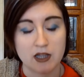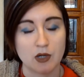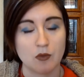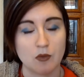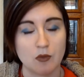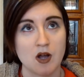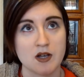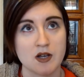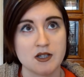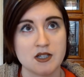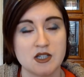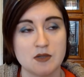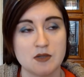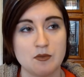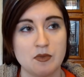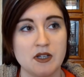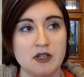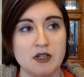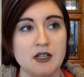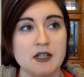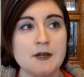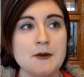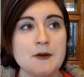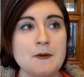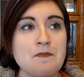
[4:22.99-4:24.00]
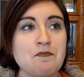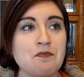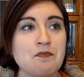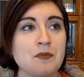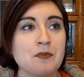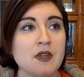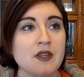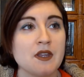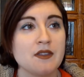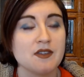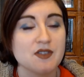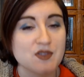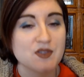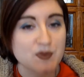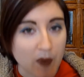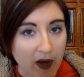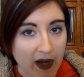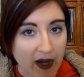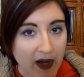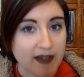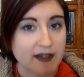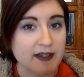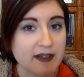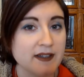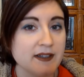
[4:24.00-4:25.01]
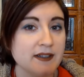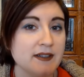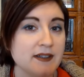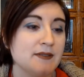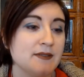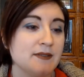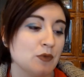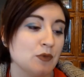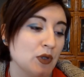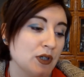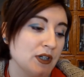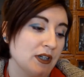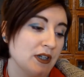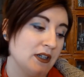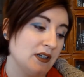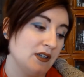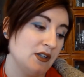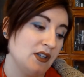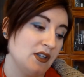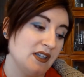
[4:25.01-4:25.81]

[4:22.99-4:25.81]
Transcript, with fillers: I wanted to be the smiley one,